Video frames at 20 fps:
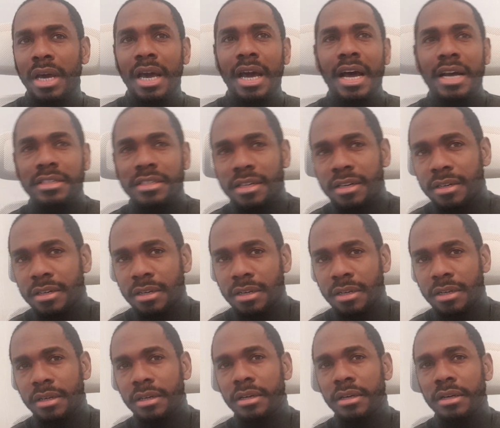has an
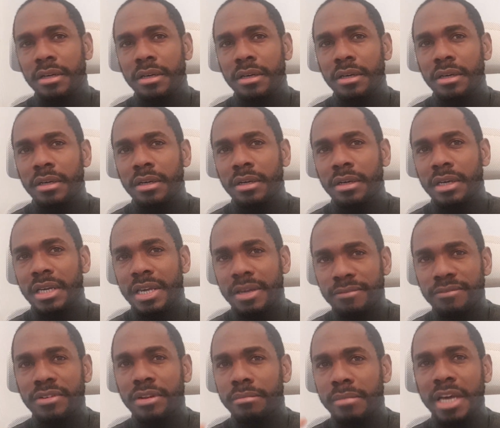
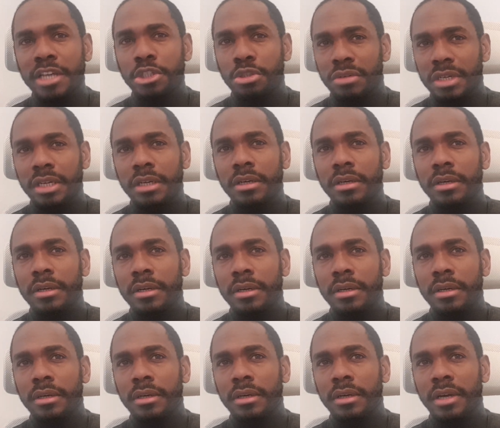inflammatory,
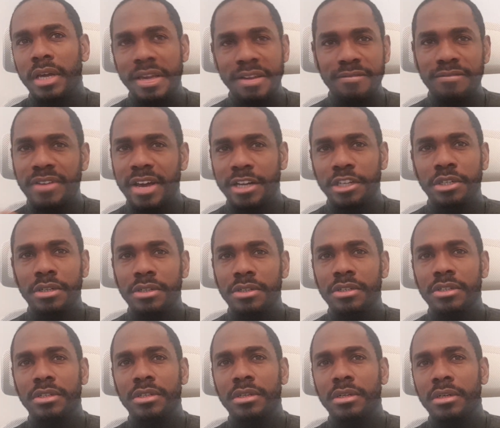
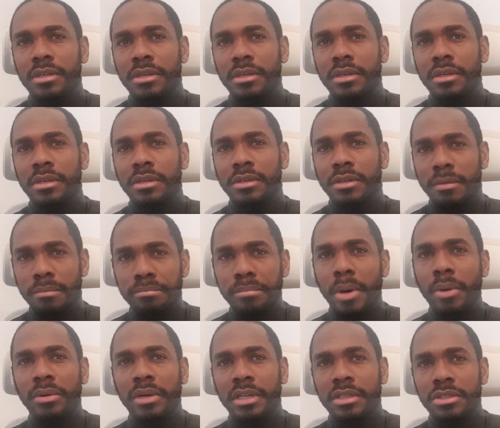infectious
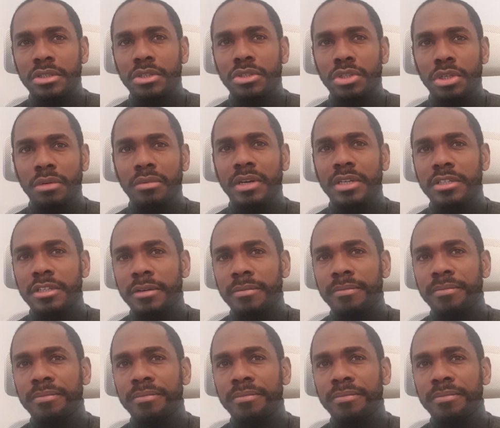component to it.